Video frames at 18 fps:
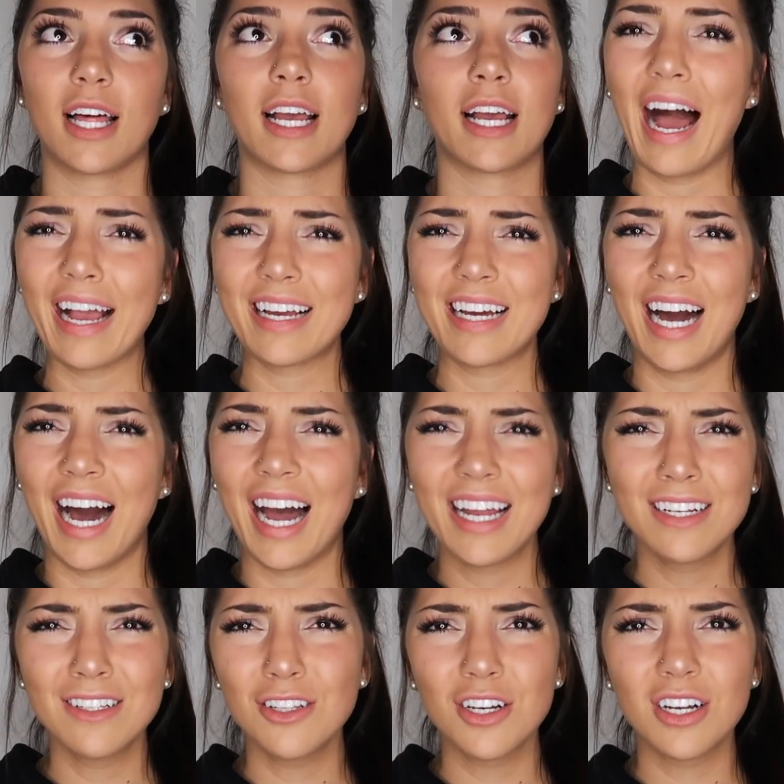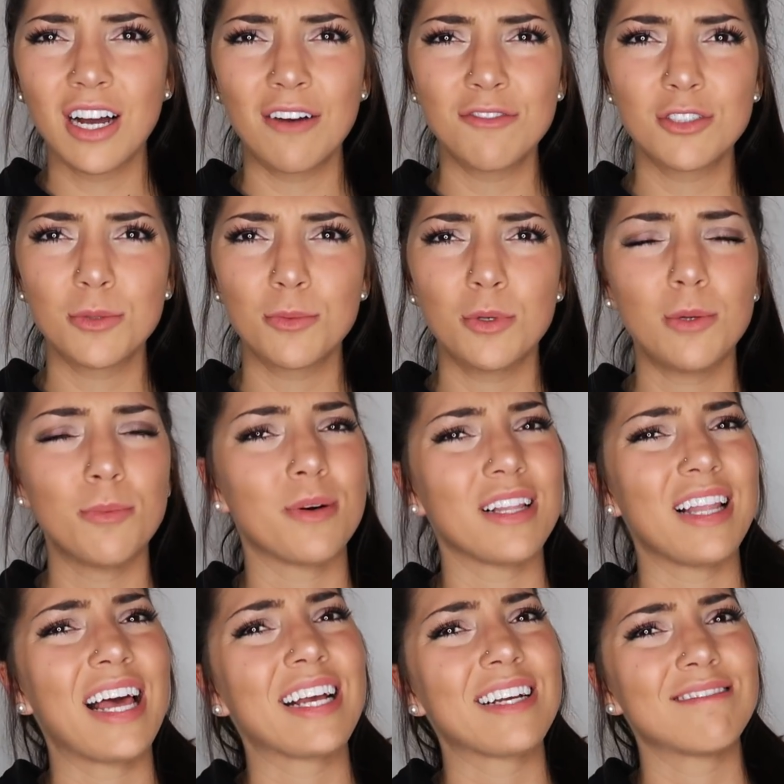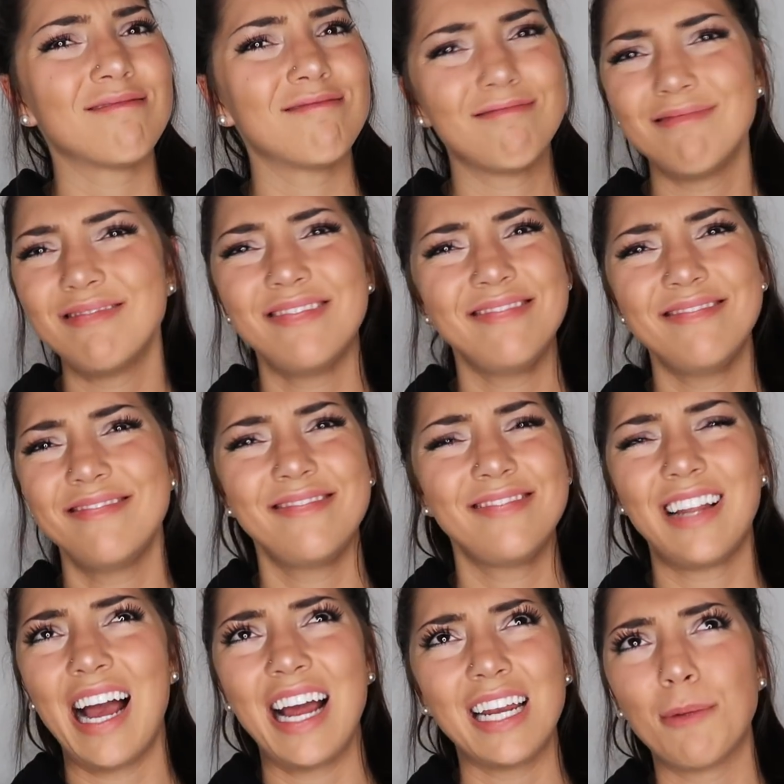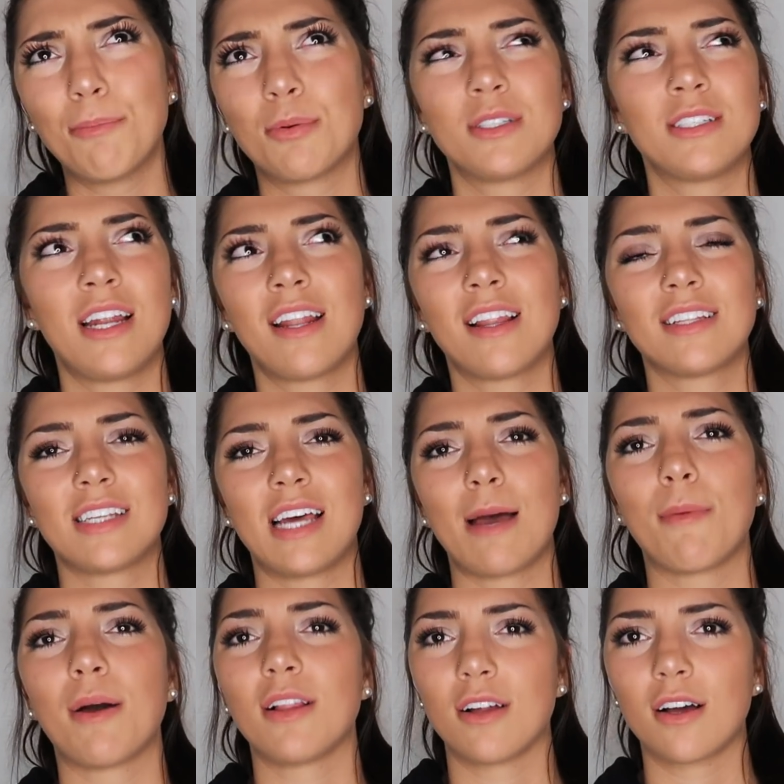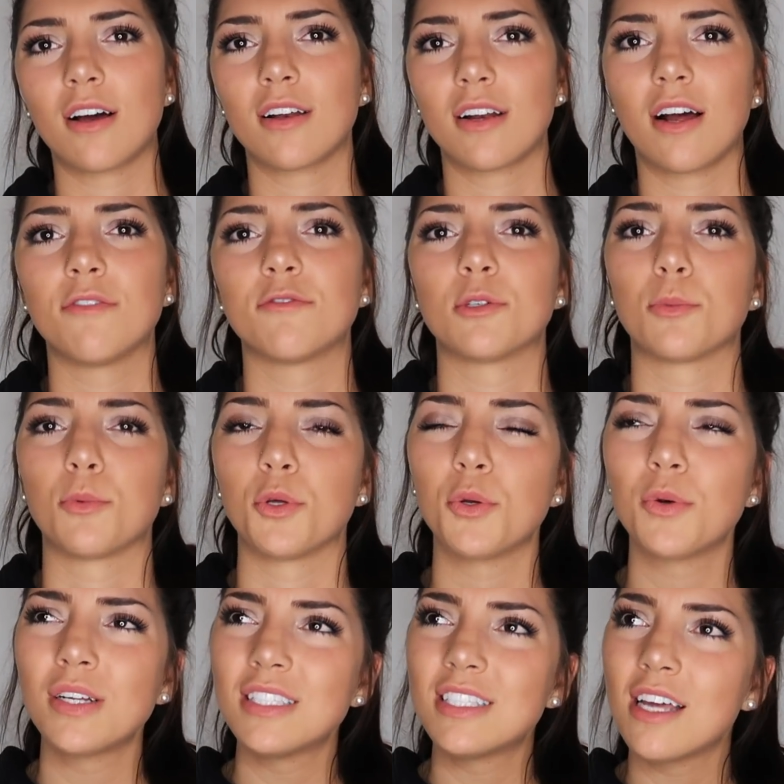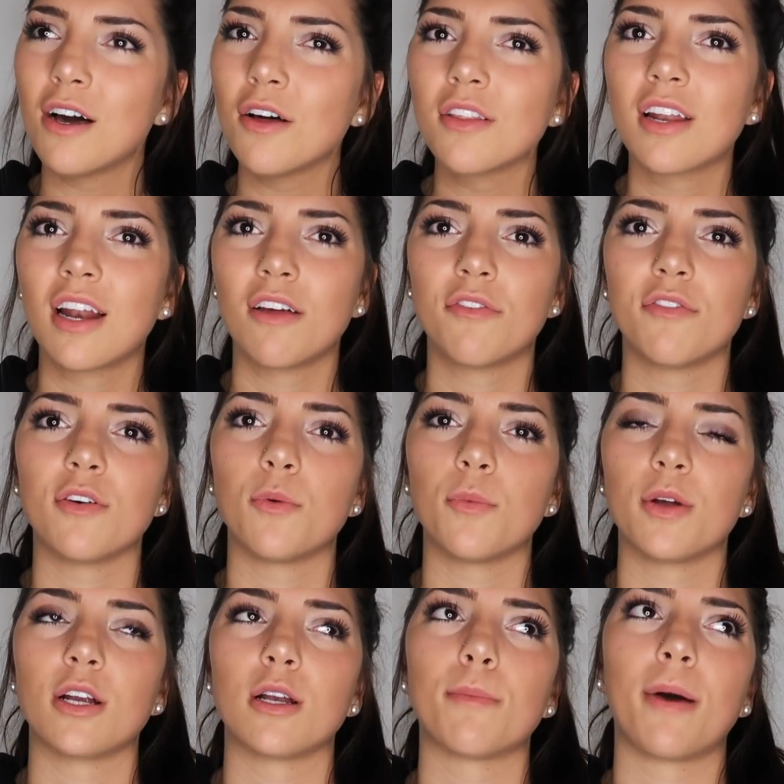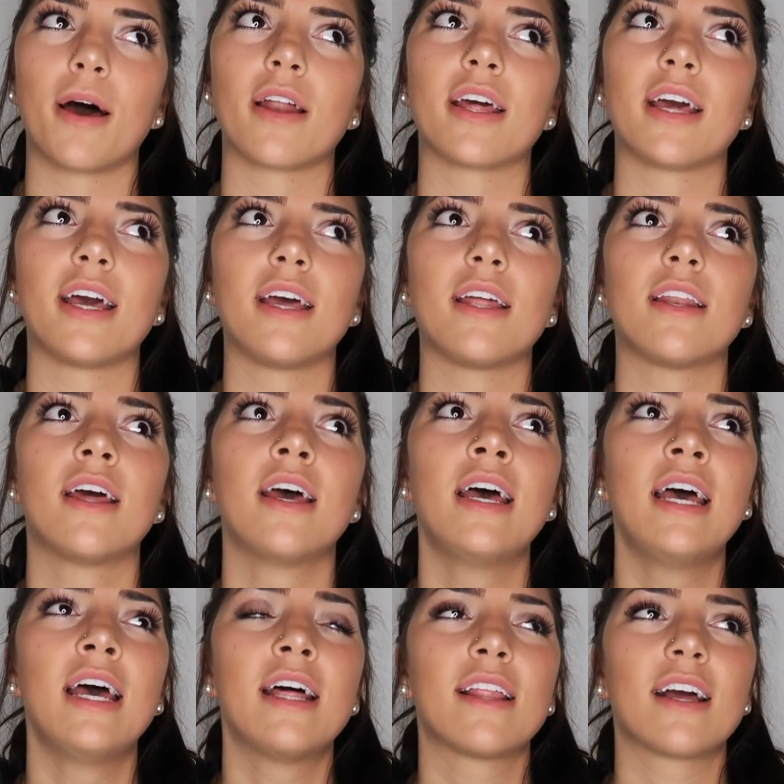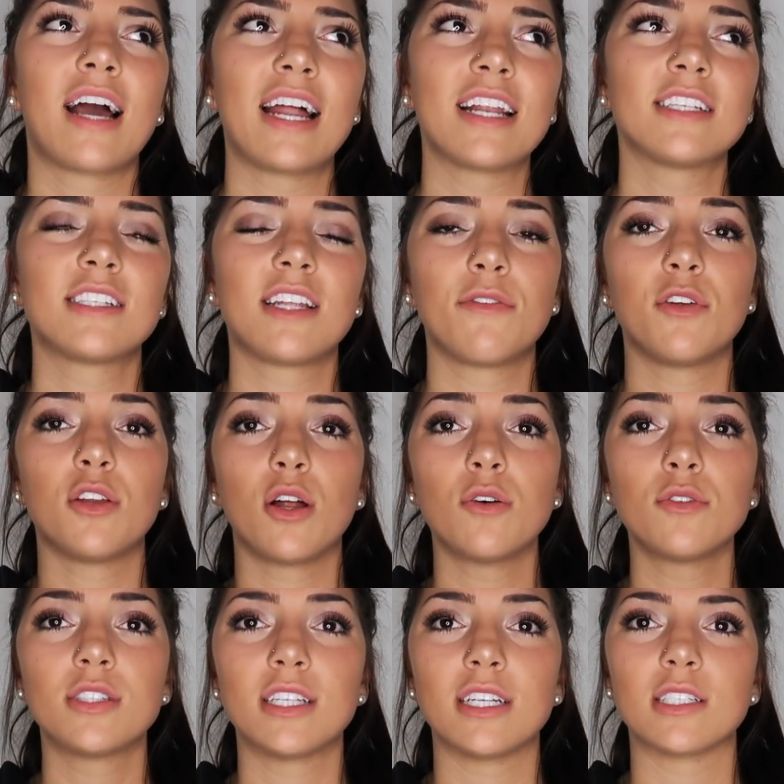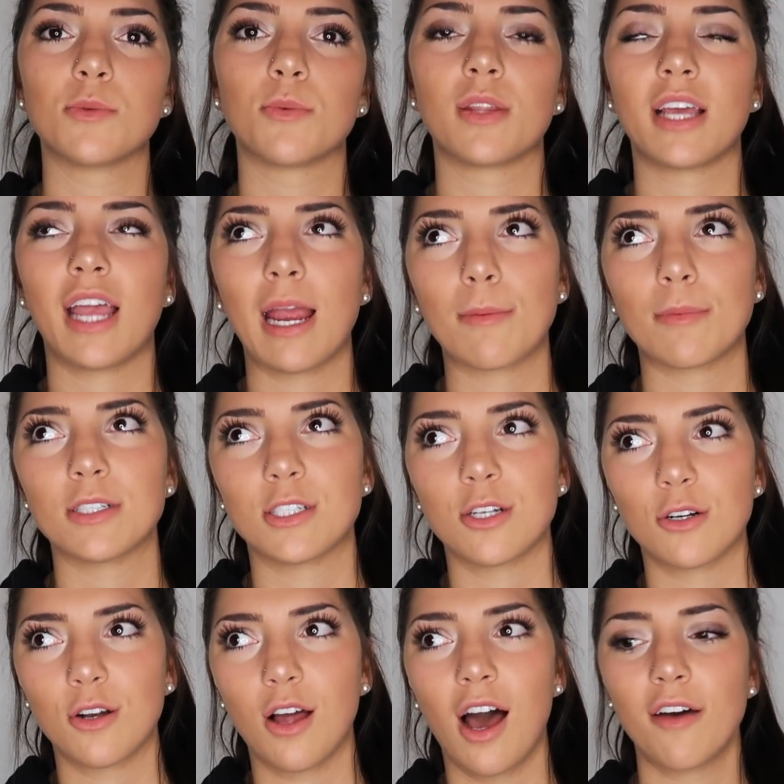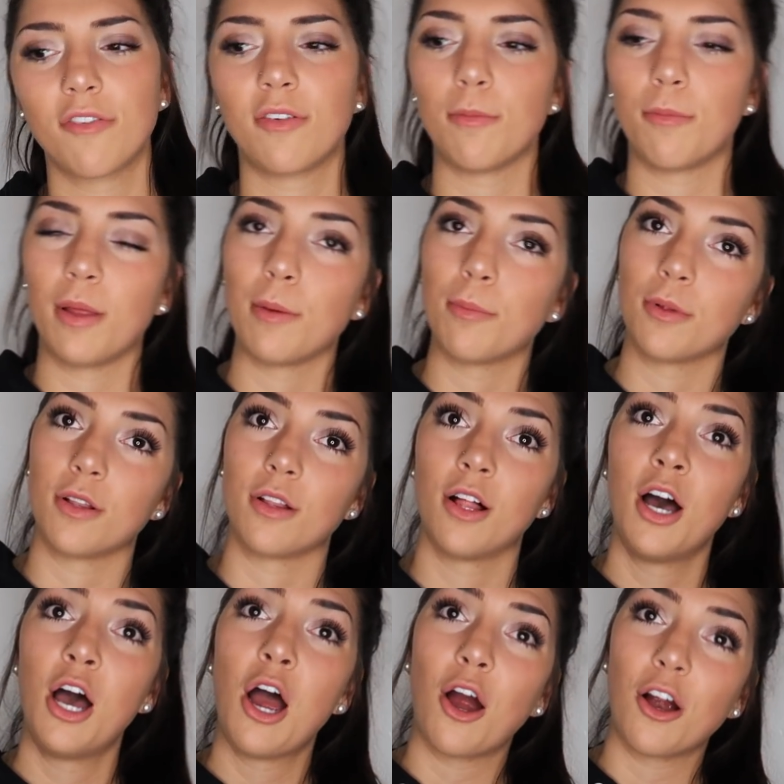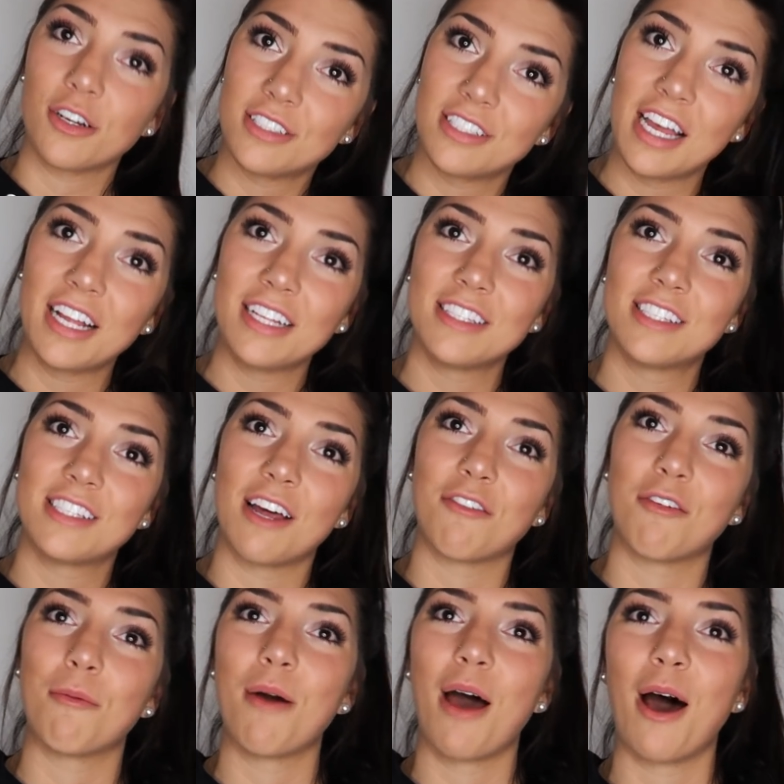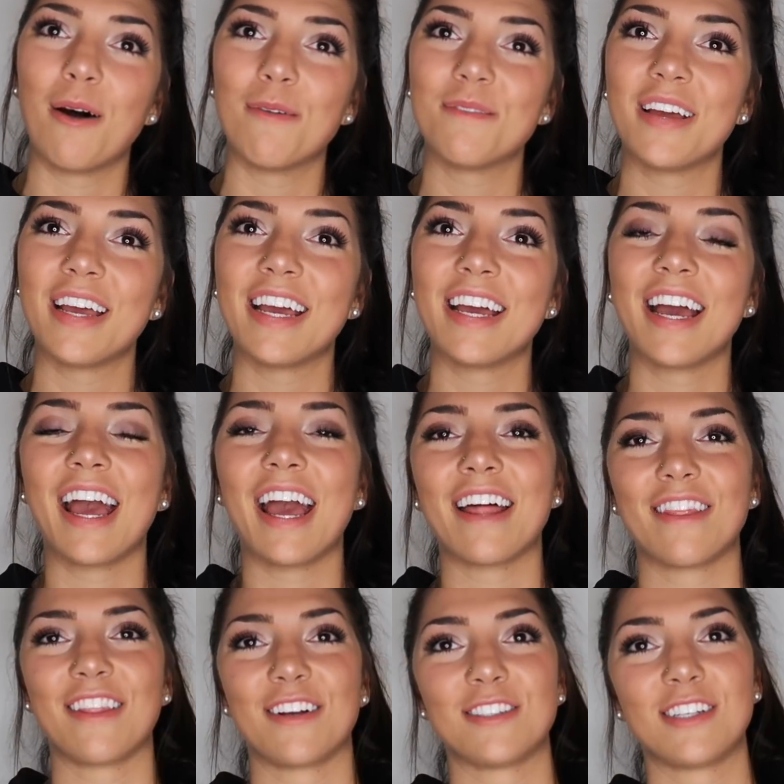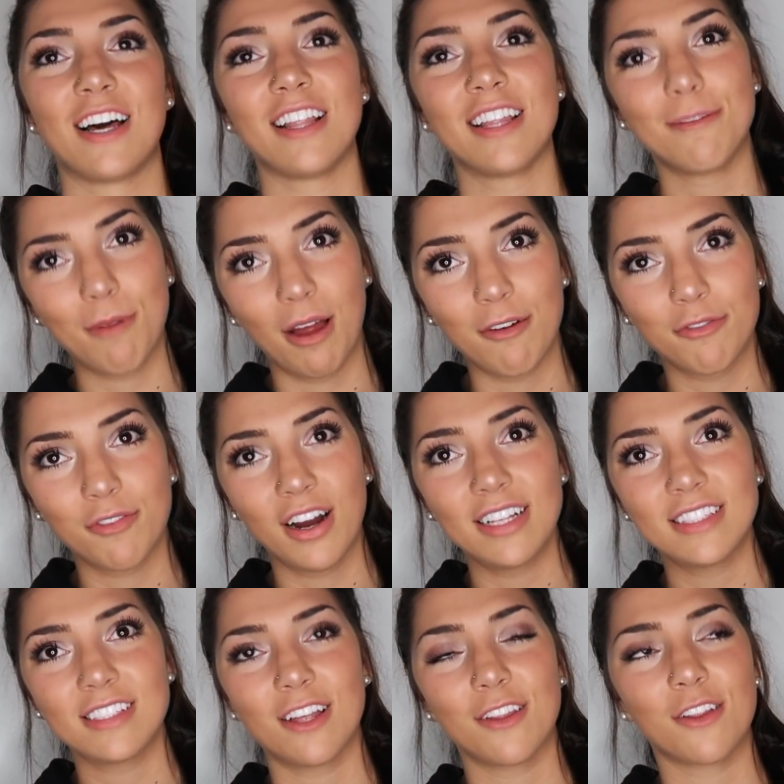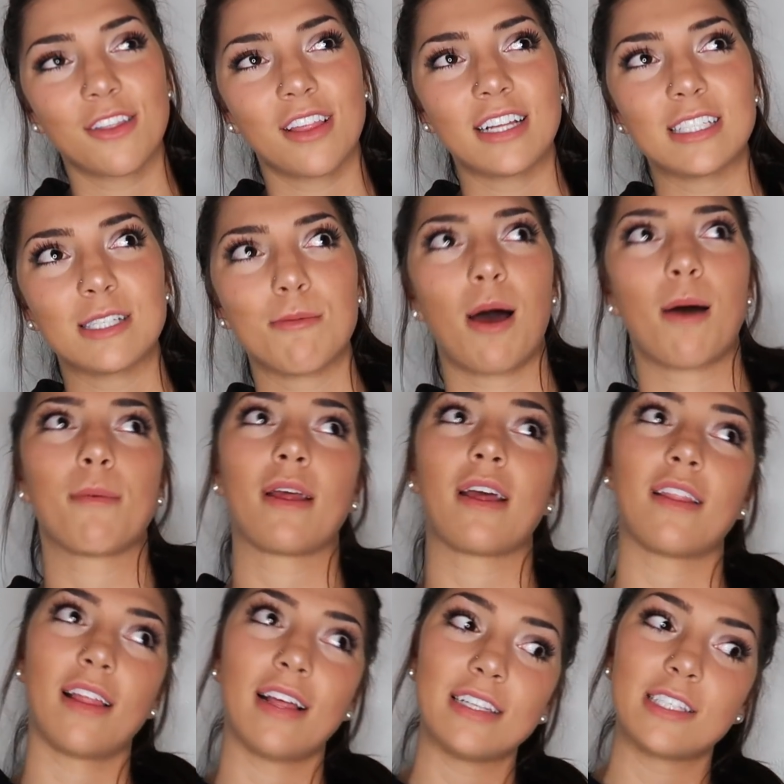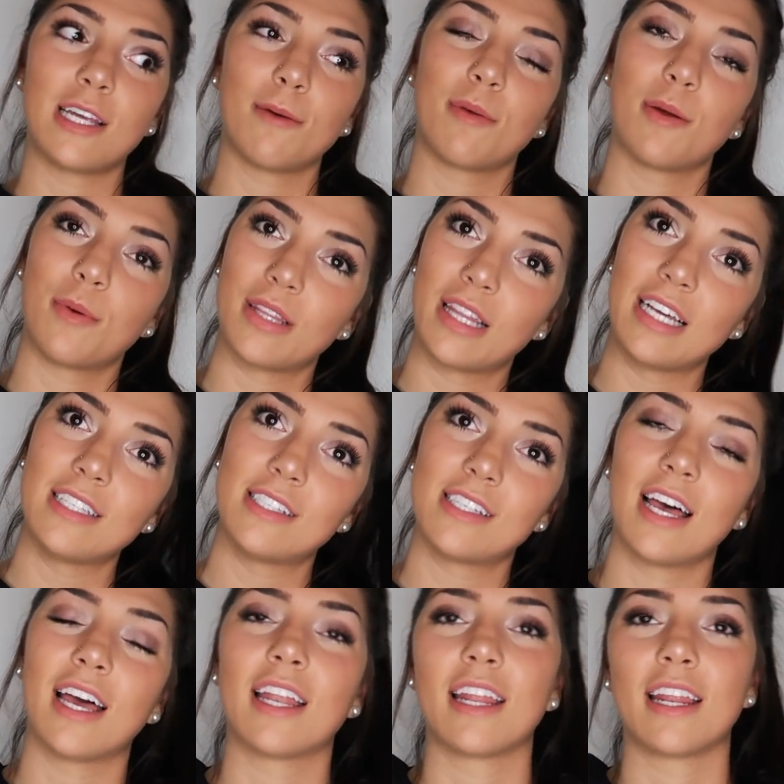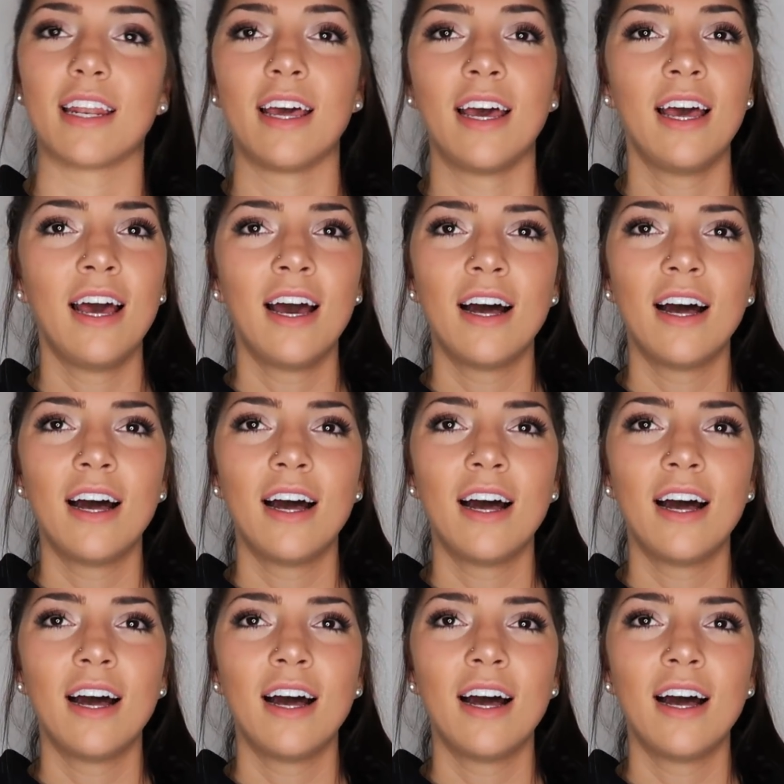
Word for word: Like, I kind of look comfortable, but like ninety percent of the time I look uncomfortable. You can tell that I feel weird about it, and the kind of stuff you don't see is when the camera's turned off and people are saying stuff about me, and they're telling my friends other things about me, and they tell me what they said, and